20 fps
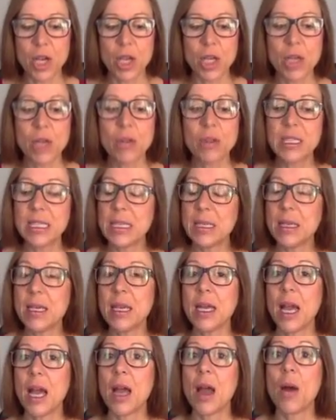you'll
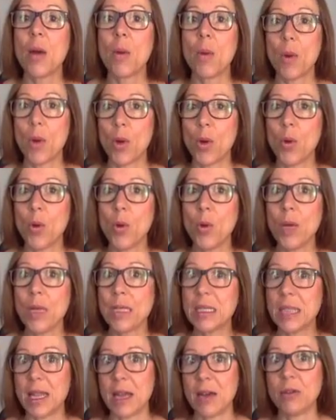see who
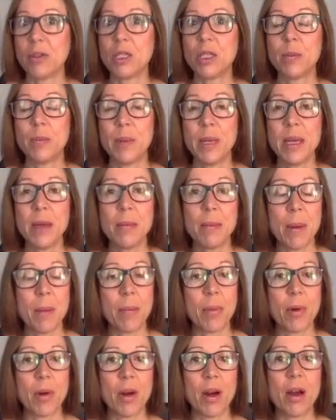is allowed to be a
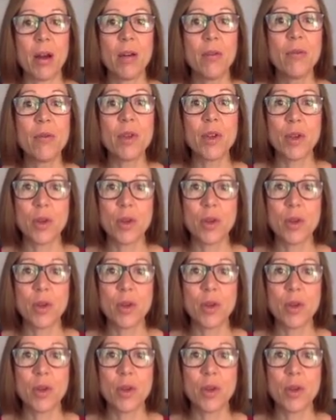member of